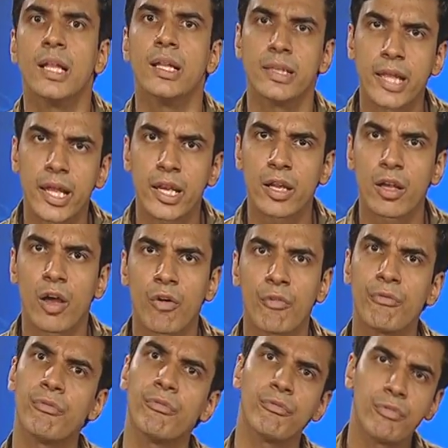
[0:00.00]
then
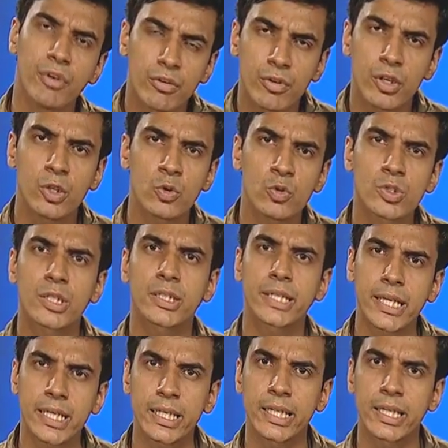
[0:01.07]
we will use the
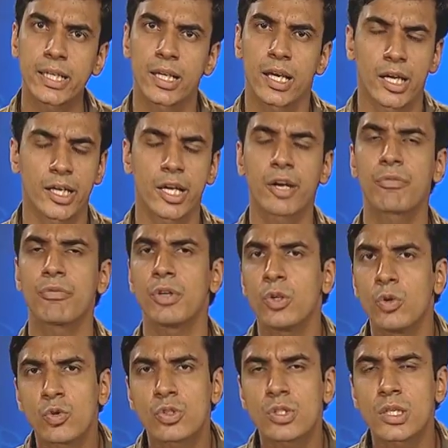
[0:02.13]
technique that we
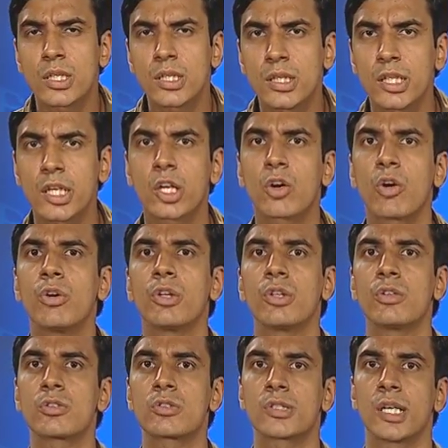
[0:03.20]
used in the
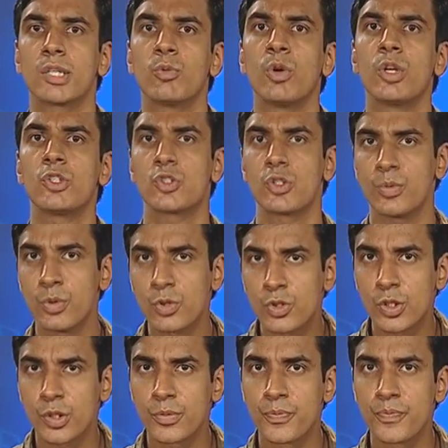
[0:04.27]
continuous charge
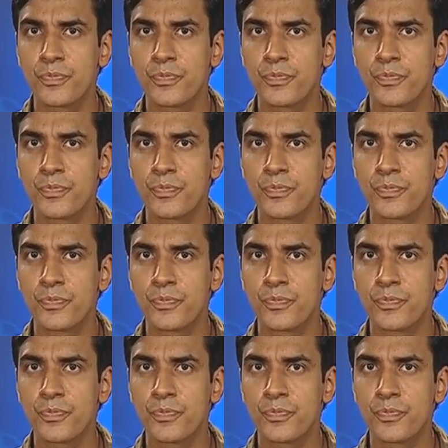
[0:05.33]
distribution,